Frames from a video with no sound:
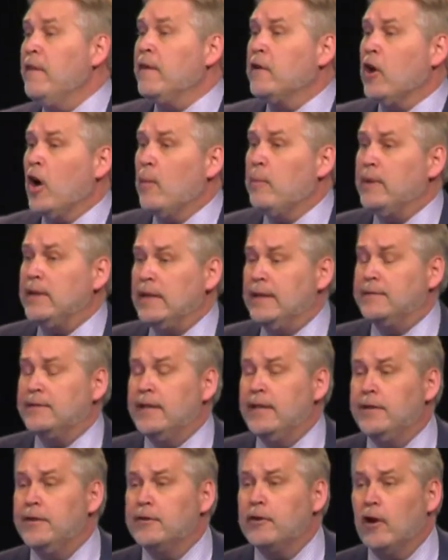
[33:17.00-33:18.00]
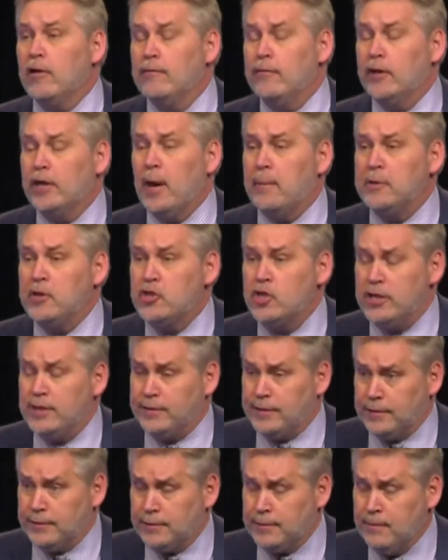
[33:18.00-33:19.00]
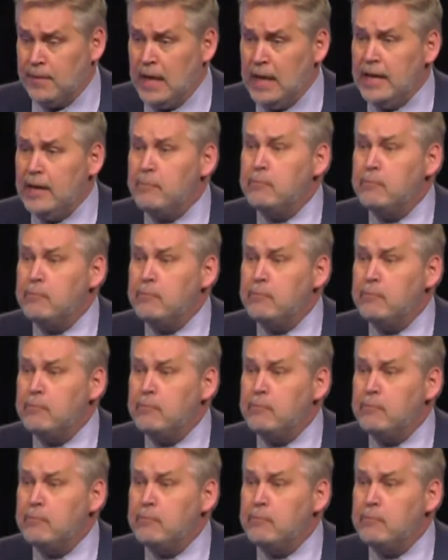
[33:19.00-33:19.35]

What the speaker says: carpet is kindergarten for come to Jesus. It